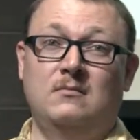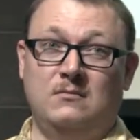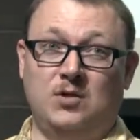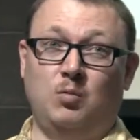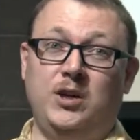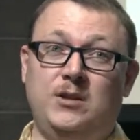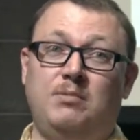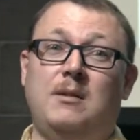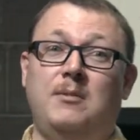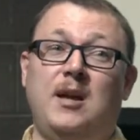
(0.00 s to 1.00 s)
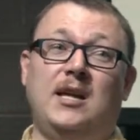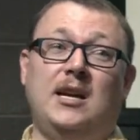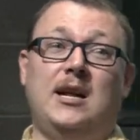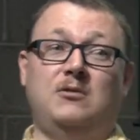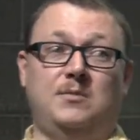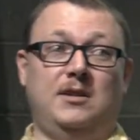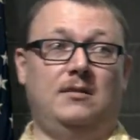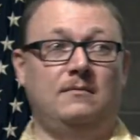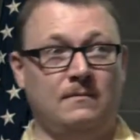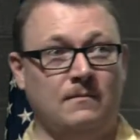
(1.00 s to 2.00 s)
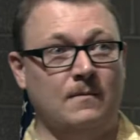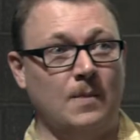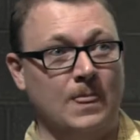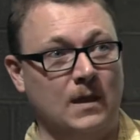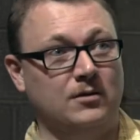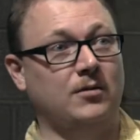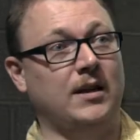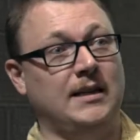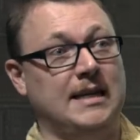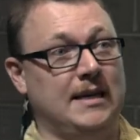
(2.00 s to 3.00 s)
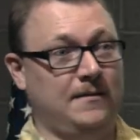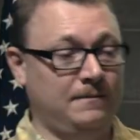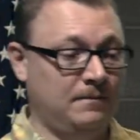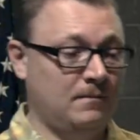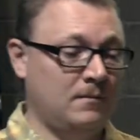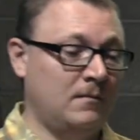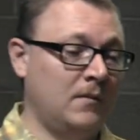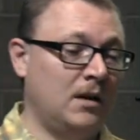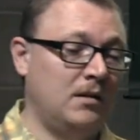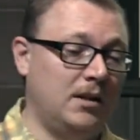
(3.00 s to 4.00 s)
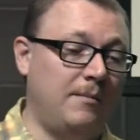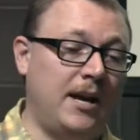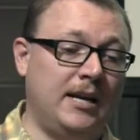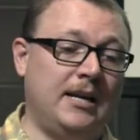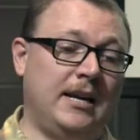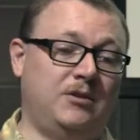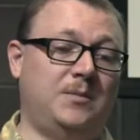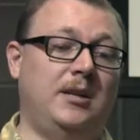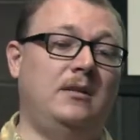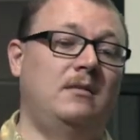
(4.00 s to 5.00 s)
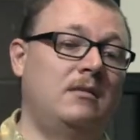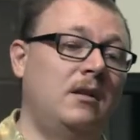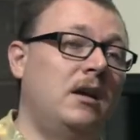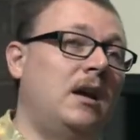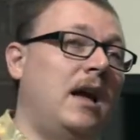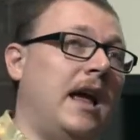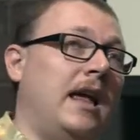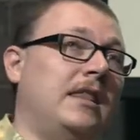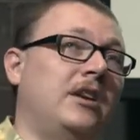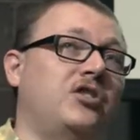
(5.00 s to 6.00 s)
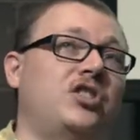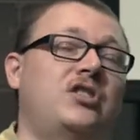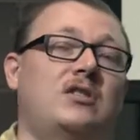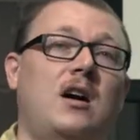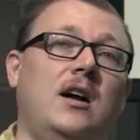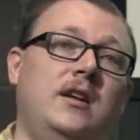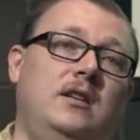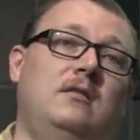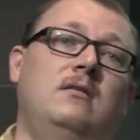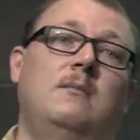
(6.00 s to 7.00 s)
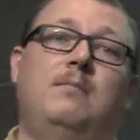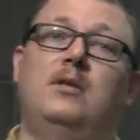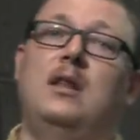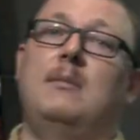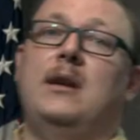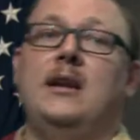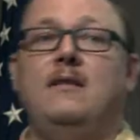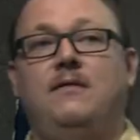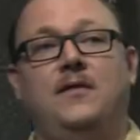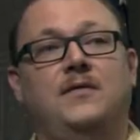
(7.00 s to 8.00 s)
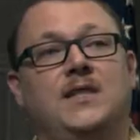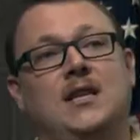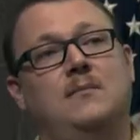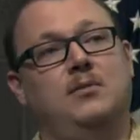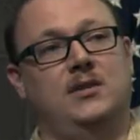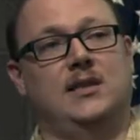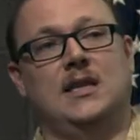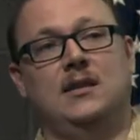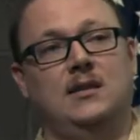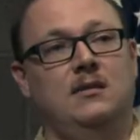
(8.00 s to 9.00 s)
So we should probably make an announcement. So they did. And they made an announcement, and their stock plummeted 15%